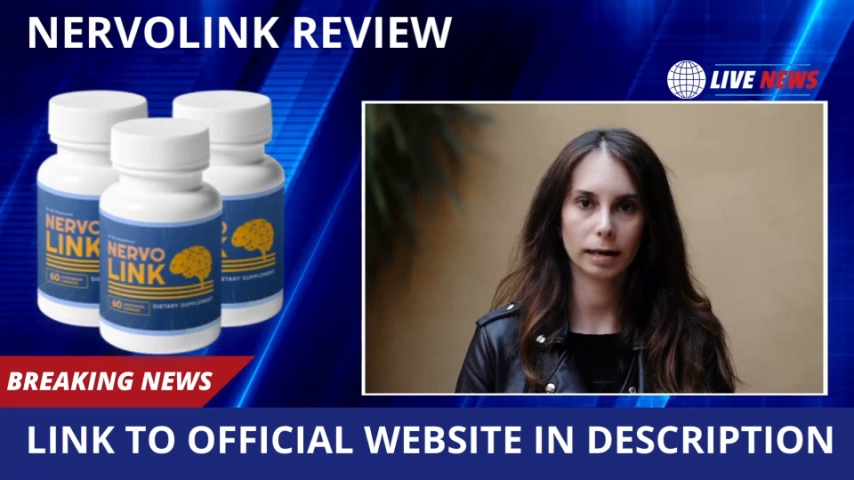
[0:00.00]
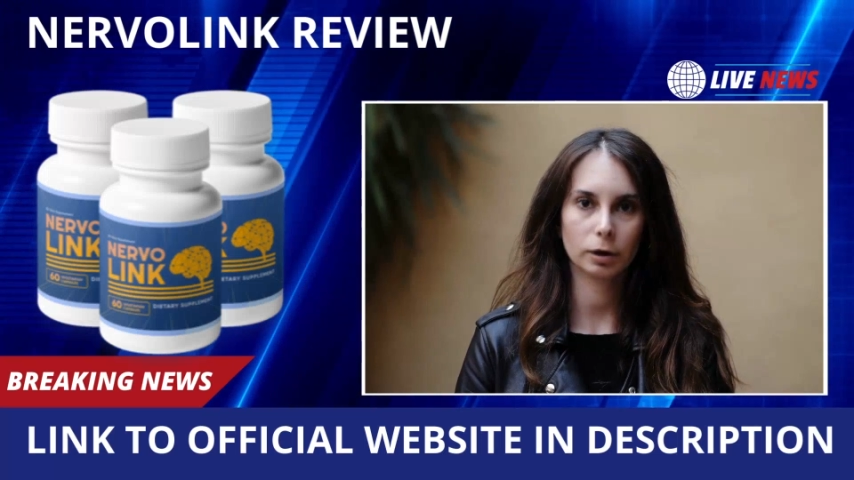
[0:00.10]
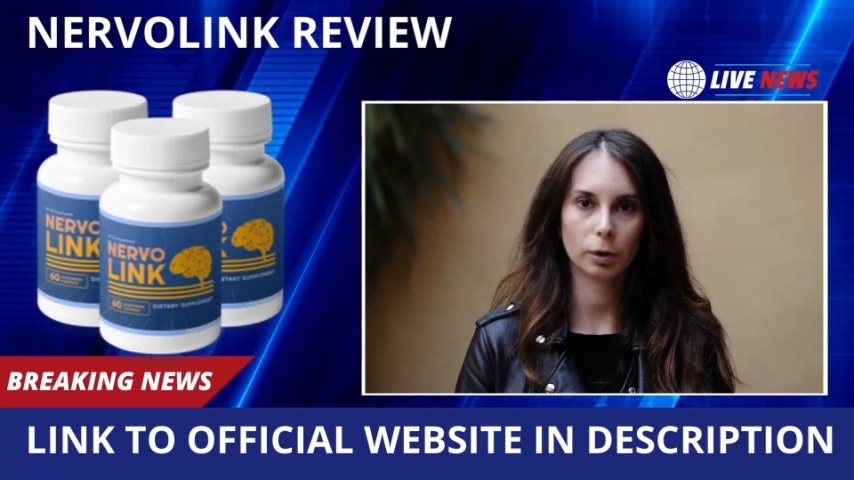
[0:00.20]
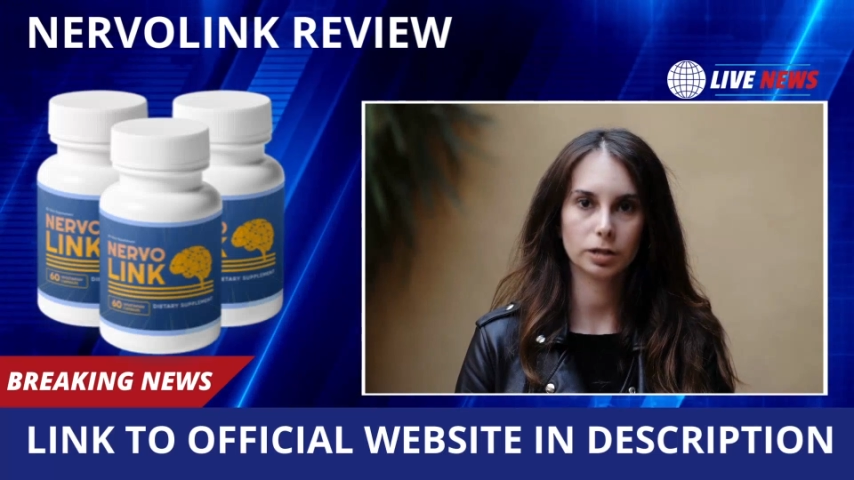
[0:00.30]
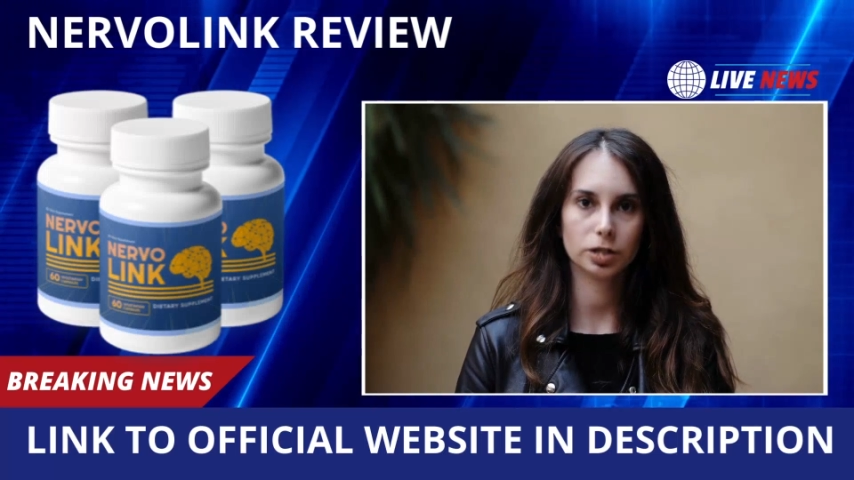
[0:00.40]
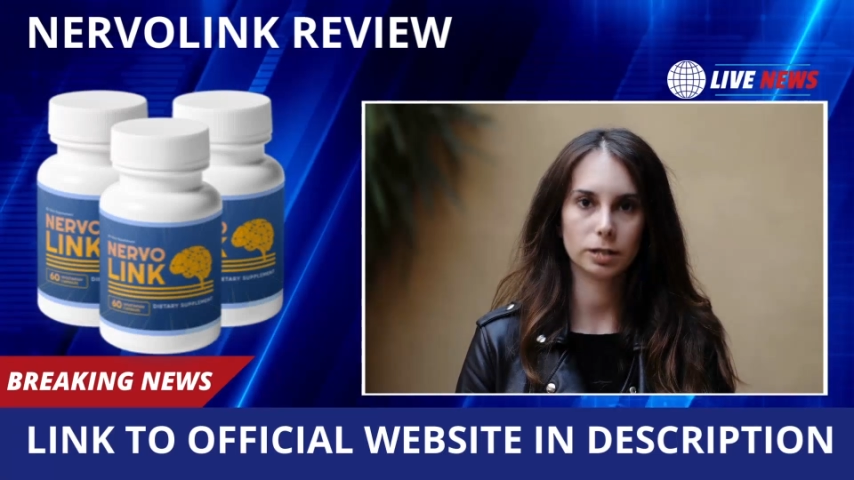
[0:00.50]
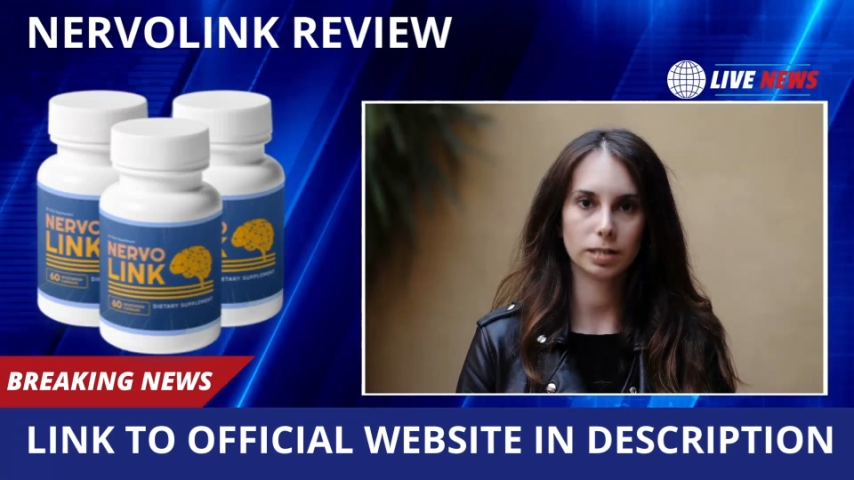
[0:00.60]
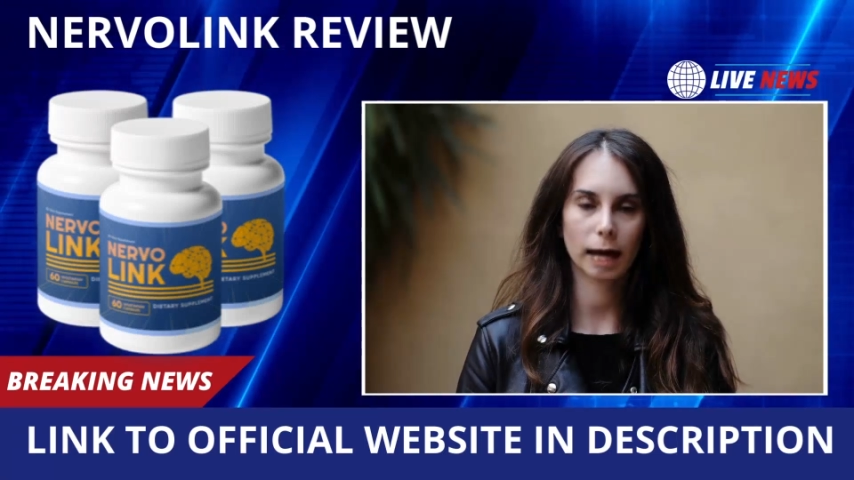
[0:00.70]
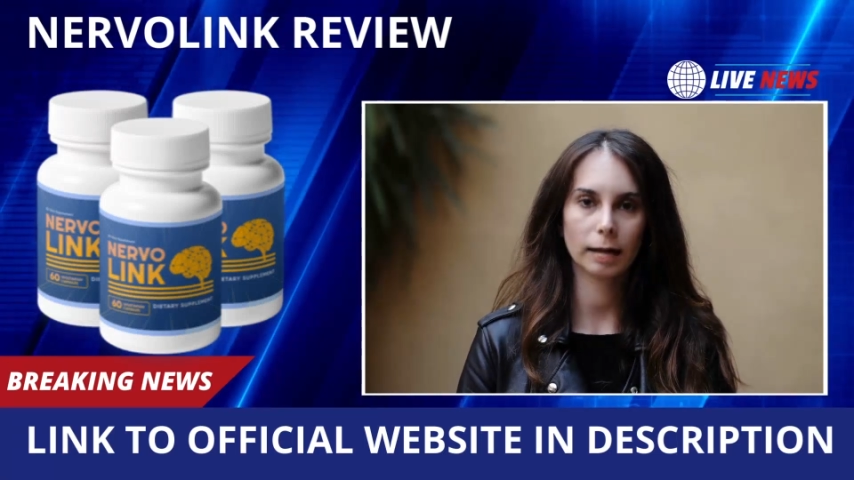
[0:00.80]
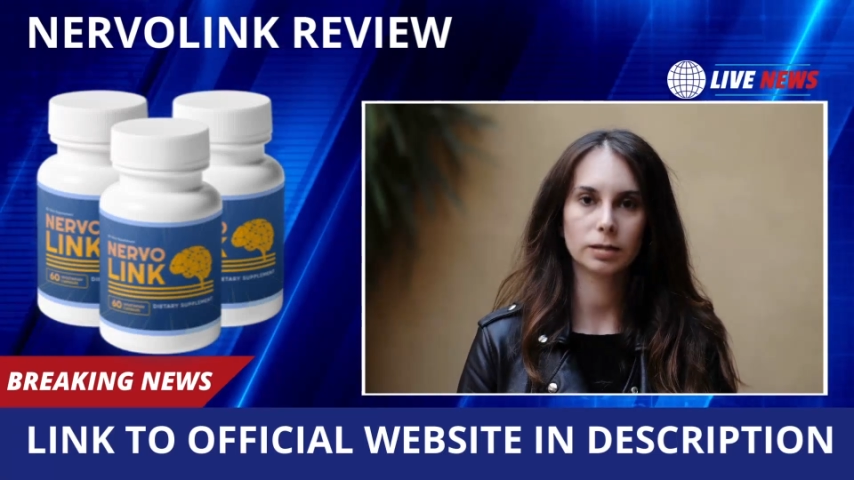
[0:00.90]
any
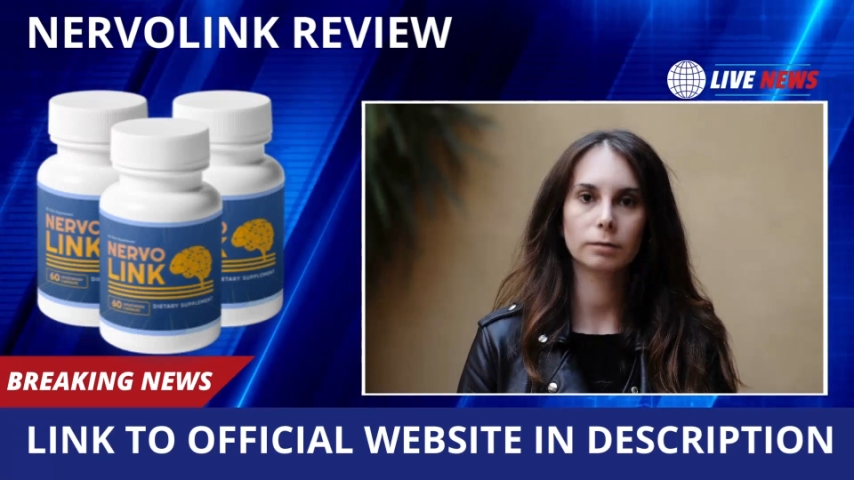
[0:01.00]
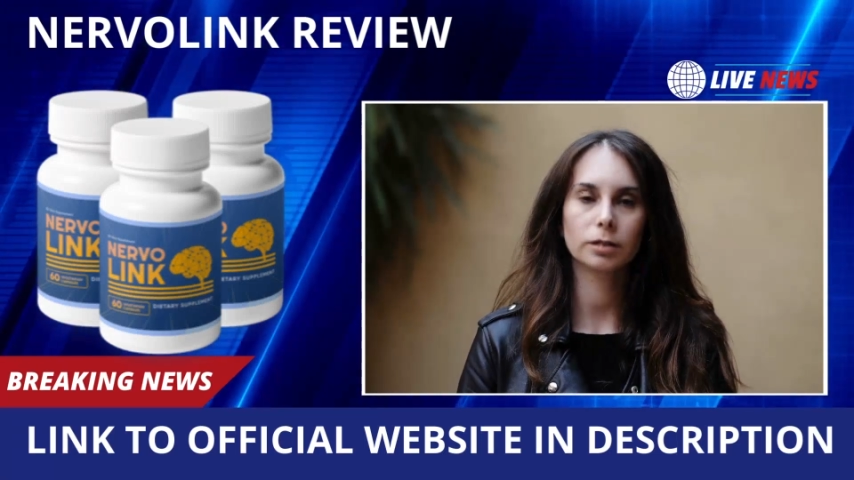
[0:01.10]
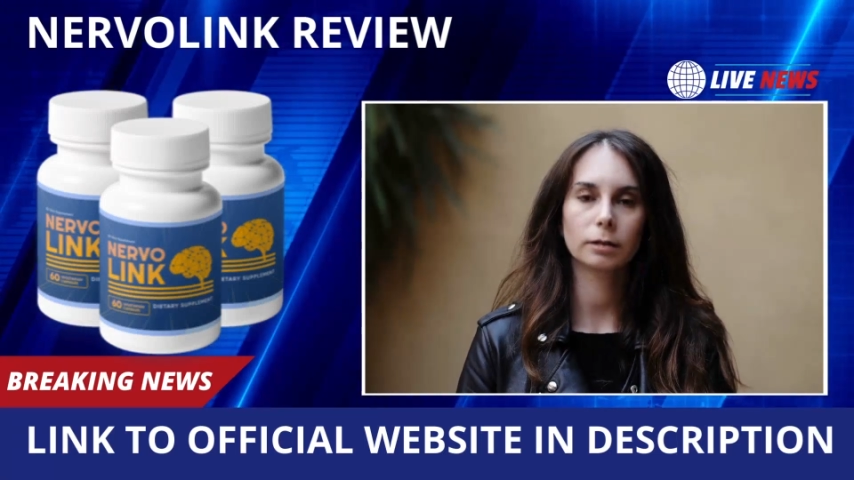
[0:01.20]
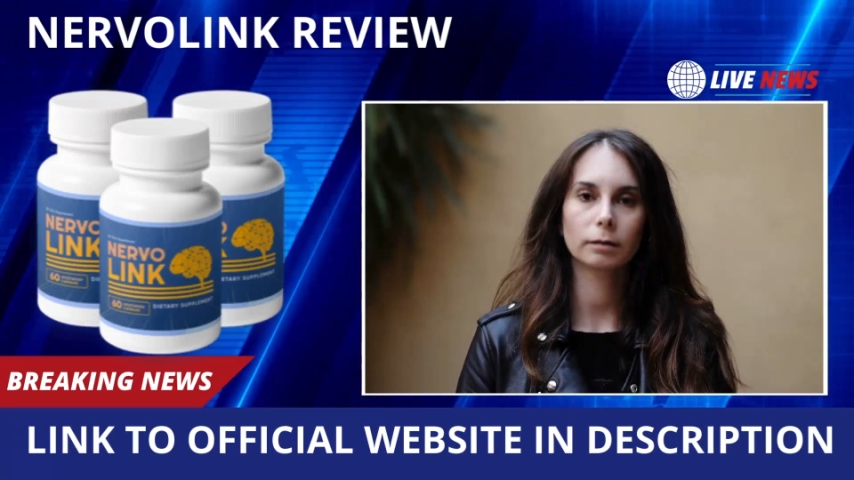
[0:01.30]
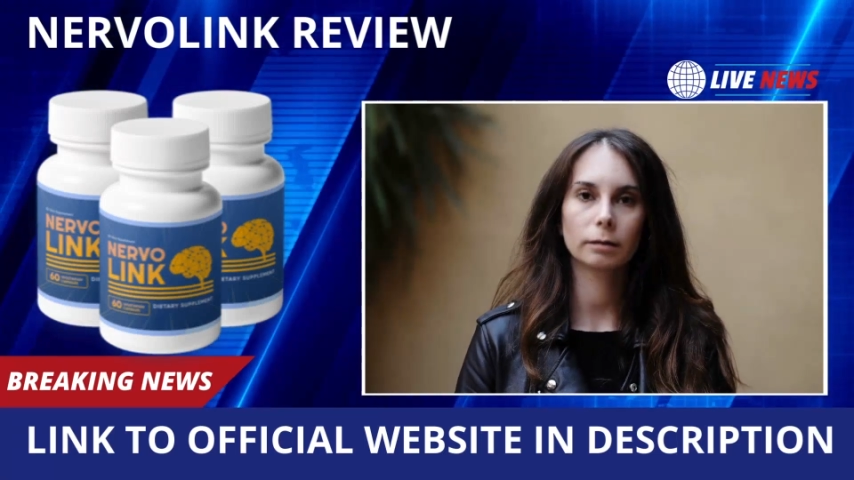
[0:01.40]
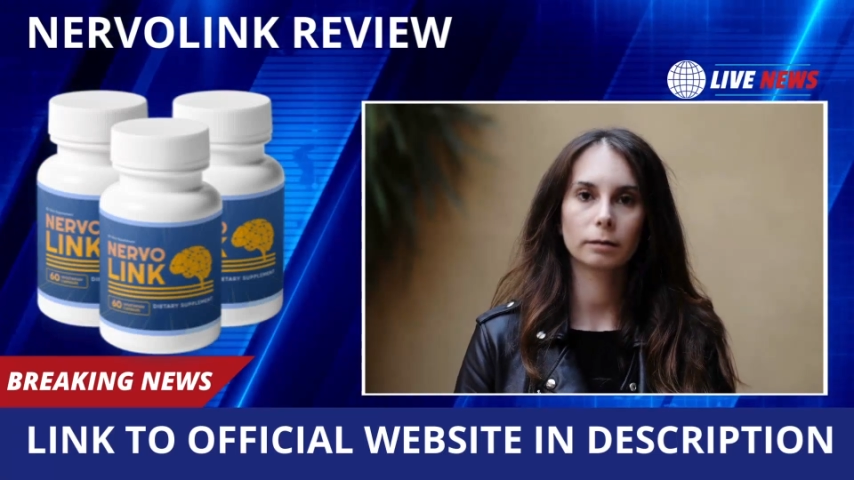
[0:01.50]
questions asked.